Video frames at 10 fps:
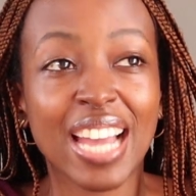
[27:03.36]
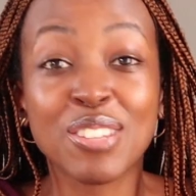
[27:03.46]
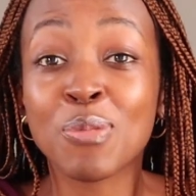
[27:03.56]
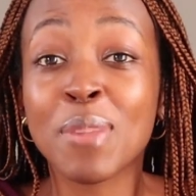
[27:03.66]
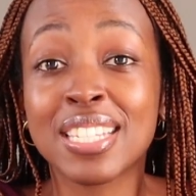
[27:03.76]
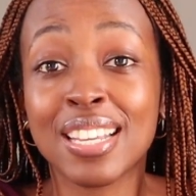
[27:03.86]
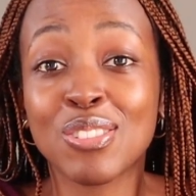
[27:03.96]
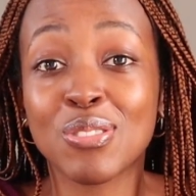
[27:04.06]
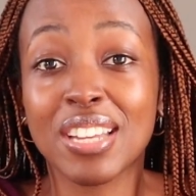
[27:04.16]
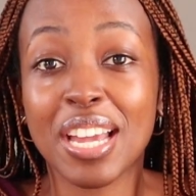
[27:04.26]
I took my
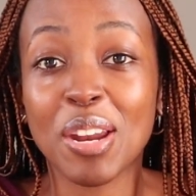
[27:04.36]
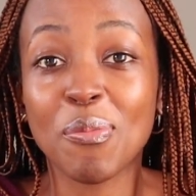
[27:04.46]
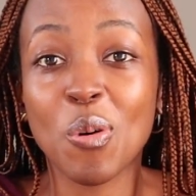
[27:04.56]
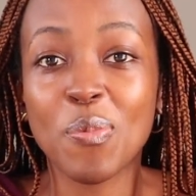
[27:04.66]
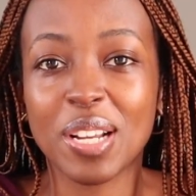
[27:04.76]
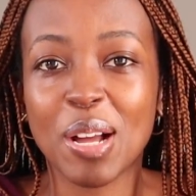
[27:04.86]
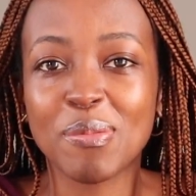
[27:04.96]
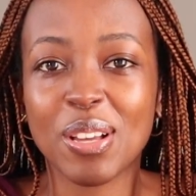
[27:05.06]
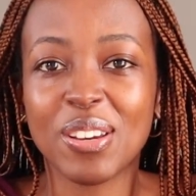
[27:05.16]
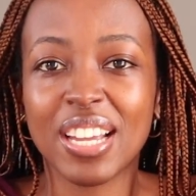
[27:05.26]
test today and I'm hoping it
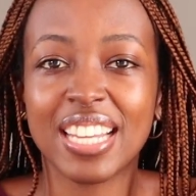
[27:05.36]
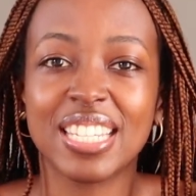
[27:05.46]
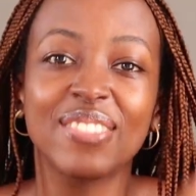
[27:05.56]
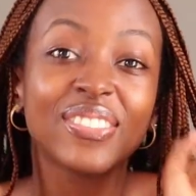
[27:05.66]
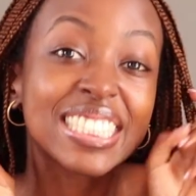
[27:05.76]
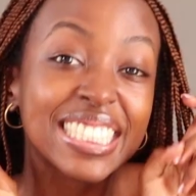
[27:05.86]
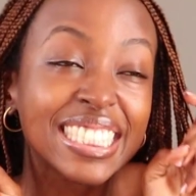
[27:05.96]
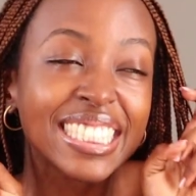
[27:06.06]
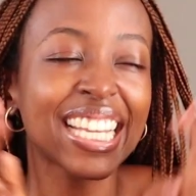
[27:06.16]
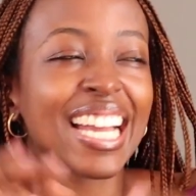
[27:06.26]
comes out negative.
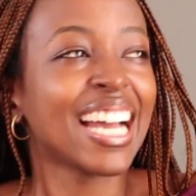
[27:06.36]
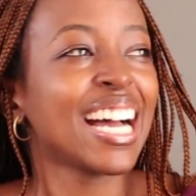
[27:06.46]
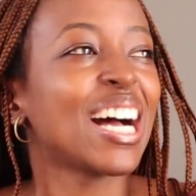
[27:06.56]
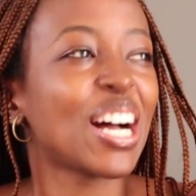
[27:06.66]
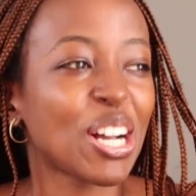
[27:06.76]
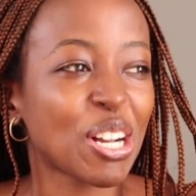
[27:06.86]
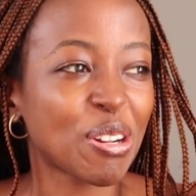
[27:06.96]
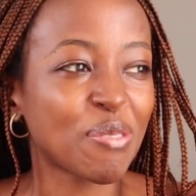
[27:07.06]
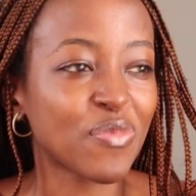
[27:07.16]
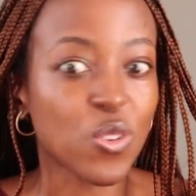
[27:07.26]

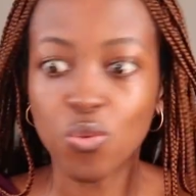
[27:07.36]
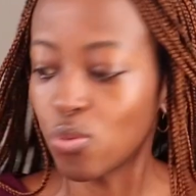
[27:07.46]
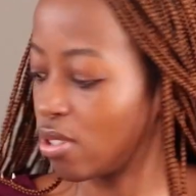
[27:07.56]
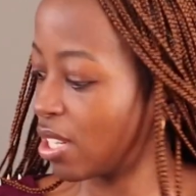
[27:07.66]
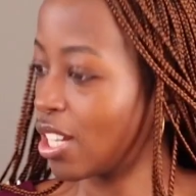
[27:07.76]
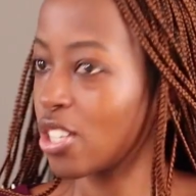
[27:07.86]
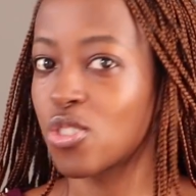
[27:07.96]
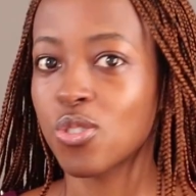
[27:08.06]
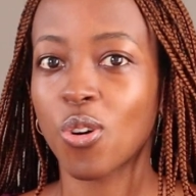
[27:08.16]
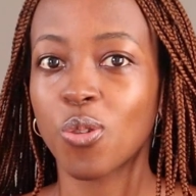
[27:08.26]

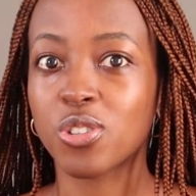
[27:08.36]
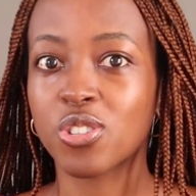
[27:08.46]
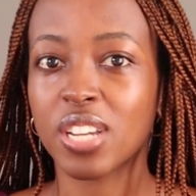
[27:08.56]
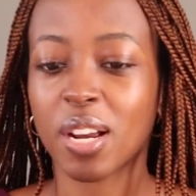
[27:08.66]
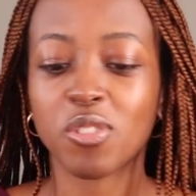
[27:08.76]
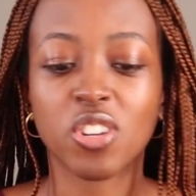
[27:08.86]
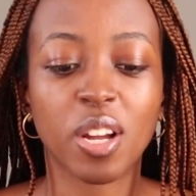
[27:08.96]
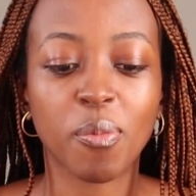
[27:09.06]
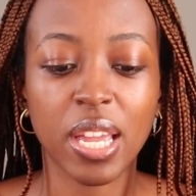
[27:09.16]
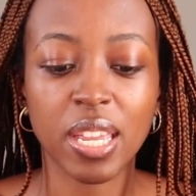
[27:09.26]
Do you know, we should
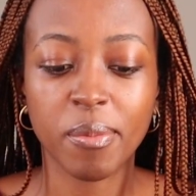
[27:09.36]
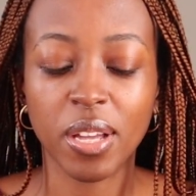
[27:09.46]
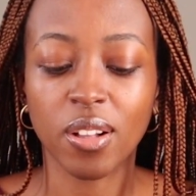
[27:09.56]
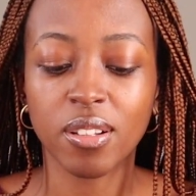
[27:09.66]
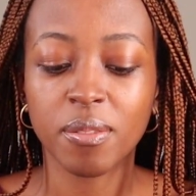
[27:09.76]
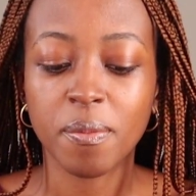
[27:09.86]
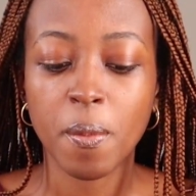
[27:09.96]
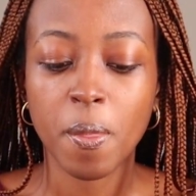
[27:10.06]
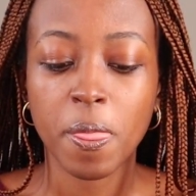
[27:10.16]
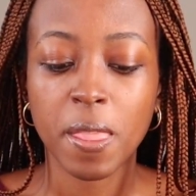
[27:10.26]
check my email
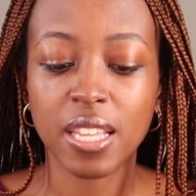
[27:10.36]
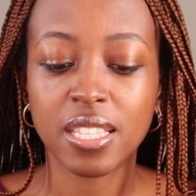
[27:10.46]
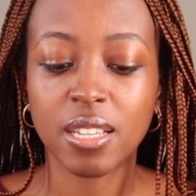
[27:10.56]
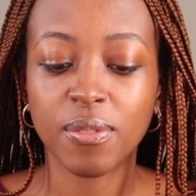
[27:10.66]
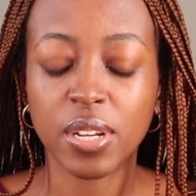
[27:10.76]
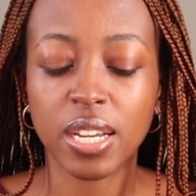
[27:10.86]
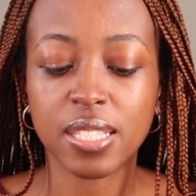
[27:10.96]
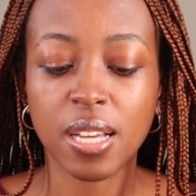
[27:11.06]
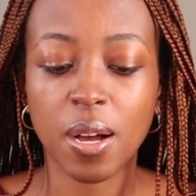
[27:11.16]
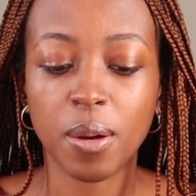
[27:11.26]
and see if it
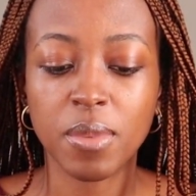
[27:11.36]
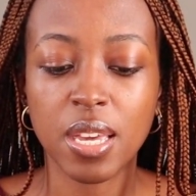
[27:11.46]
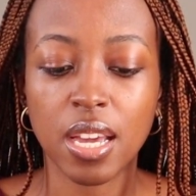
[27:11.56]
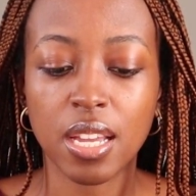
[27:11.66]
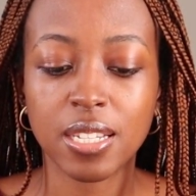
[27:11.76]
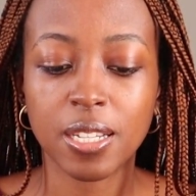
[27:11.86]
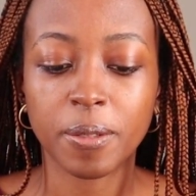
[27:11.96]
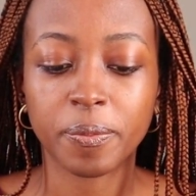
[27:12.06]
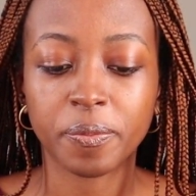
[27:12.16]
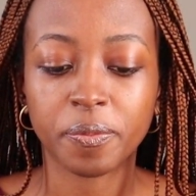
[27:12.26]
has come
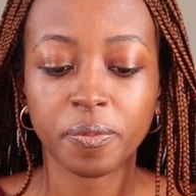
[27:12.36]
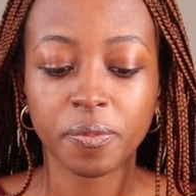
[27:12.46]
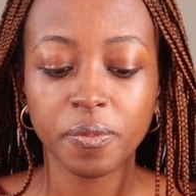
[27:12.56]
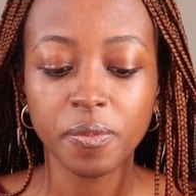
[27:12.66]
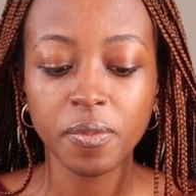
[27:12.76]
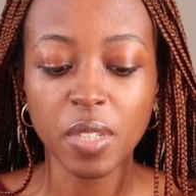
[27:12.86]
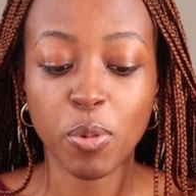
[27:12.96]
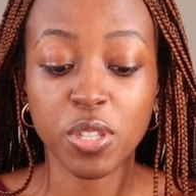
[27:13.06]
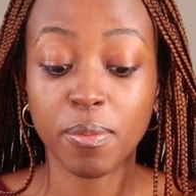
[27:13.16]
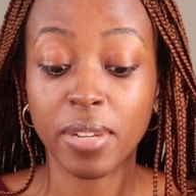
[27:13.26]
yet.
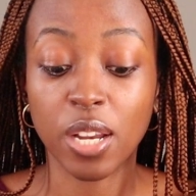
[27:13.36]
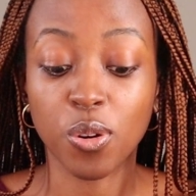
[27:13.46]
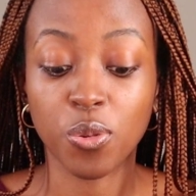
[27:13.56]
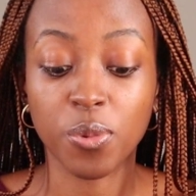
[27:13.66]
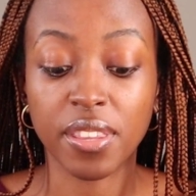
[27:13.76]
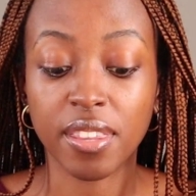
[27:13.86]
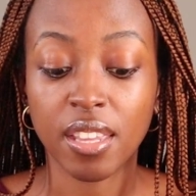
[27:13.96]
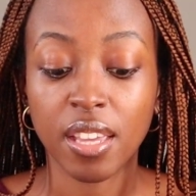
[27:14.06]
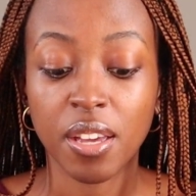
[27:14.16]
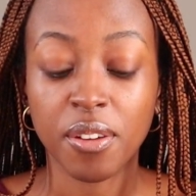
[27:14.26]
Possibly along with
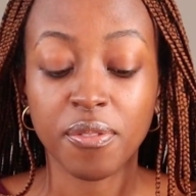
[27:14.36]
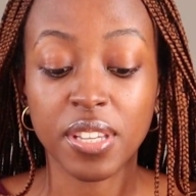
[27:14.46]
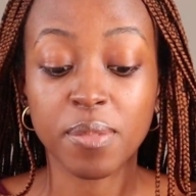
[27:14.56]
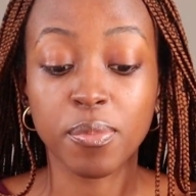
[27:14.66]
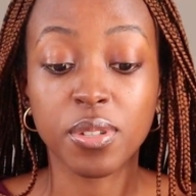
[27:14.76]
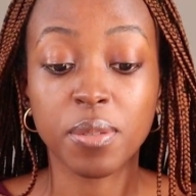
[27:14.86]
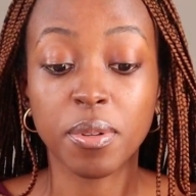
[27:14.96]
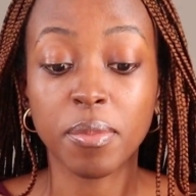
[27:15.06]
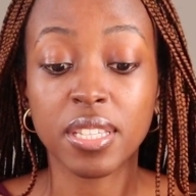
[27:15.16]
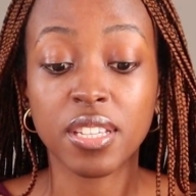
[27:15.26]
Facebook's
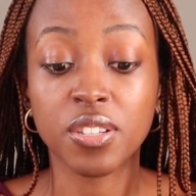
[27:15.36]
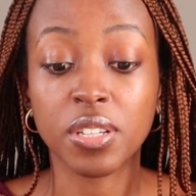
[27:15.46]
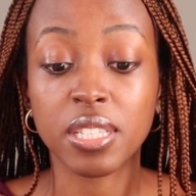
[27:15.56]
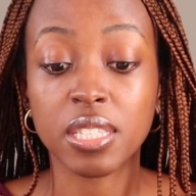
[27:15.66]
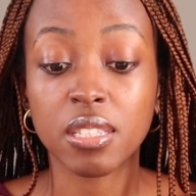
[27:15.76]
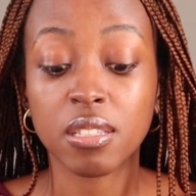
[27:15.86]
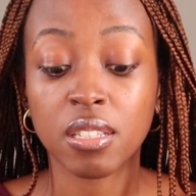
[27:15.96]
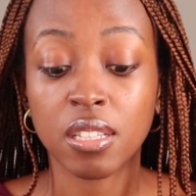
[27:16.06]
B messages.